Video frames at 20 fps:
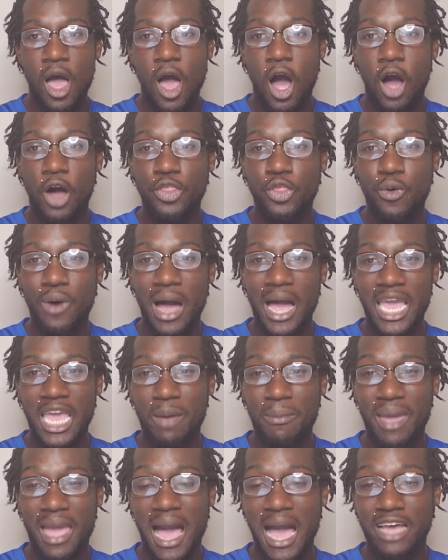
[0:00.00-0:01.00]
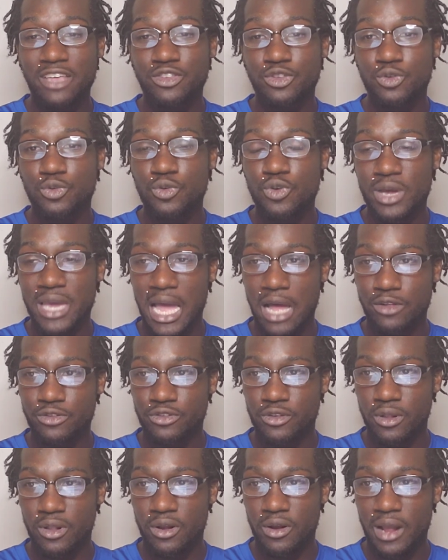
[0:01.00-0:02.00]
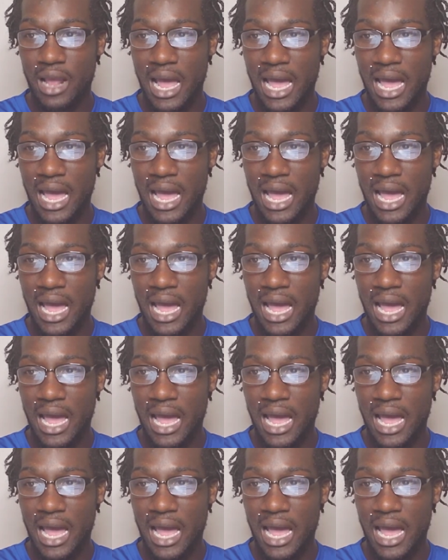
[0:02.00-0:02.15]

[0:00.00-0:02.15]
Although I am a high school counselor,